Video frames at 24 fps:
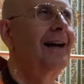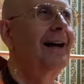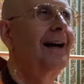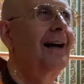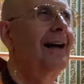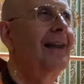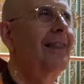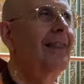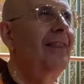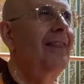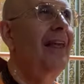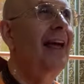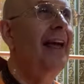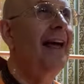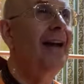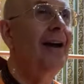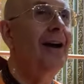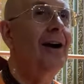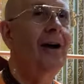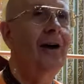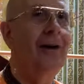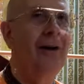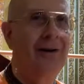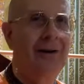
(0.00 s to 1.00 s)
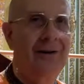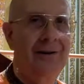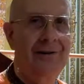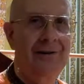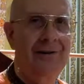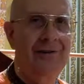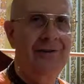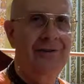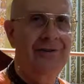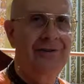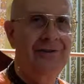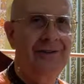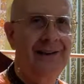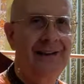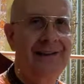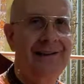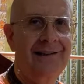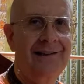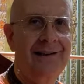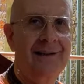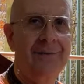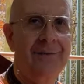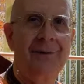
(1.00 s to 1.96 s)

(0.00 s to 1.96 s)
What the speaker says: they are the saintly